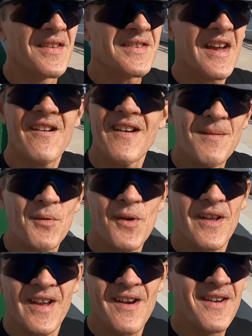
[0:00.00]
Saturday
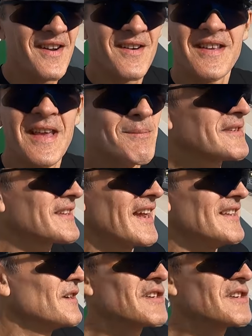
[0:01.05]
morning out here in Key Biscayne.